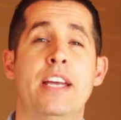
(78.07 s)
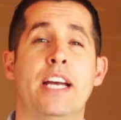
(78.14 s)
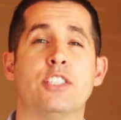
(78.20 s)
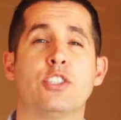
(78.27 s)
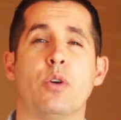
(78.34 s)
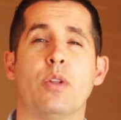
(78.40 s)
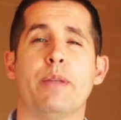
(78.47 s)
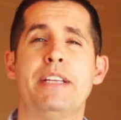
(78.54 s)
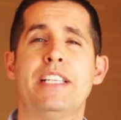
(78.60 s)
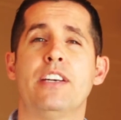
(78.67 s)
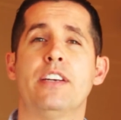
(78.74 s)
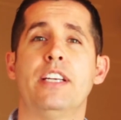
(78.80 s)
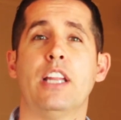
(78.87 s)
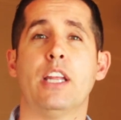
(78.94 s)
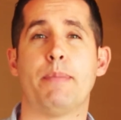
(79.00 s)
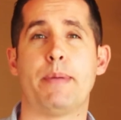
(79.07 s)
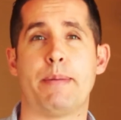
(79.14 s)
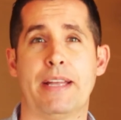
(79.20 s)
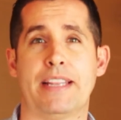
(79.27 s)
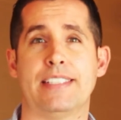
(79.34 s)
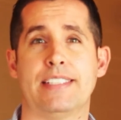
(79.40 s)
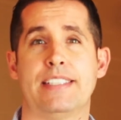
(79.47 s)
And so let me tell you a little bit
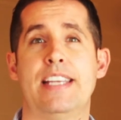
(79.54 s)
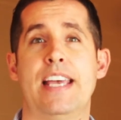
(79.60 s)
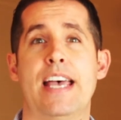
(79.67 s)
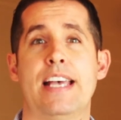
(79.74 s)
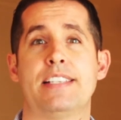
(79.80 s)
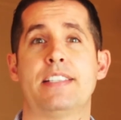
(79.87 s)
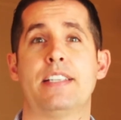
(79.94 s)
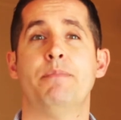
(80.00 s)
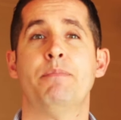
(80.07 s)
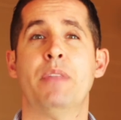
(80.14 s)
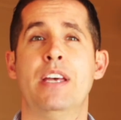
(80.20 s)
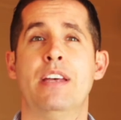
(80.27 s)
about this test.